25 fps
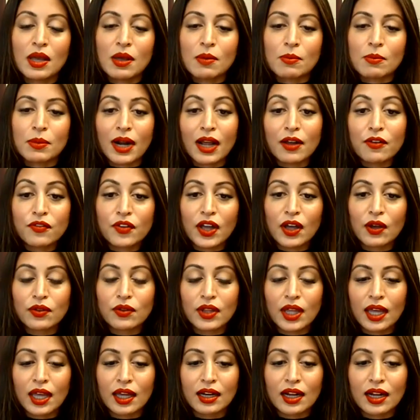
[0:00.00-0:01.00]
But I found
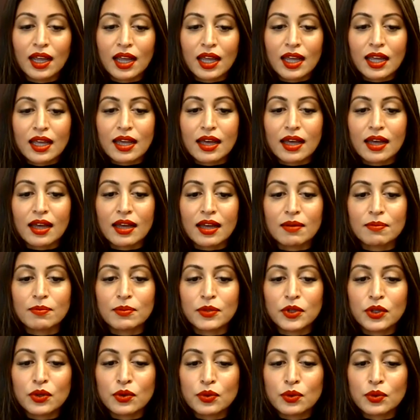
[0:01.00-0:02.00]
that
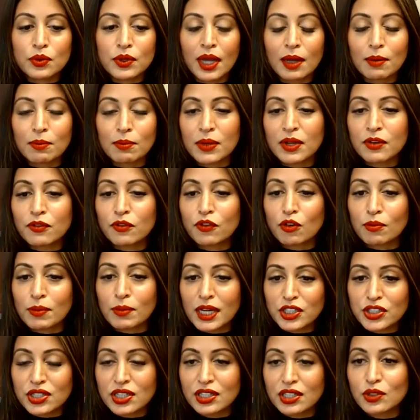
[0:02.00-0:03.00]
you get
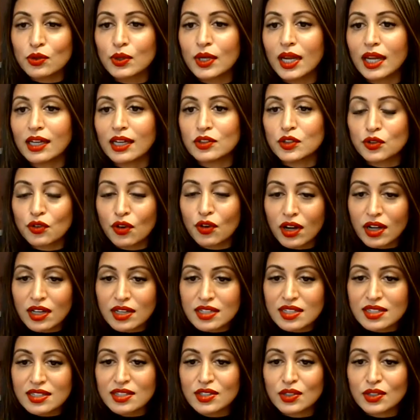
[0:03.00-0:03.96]
information, you gain trust,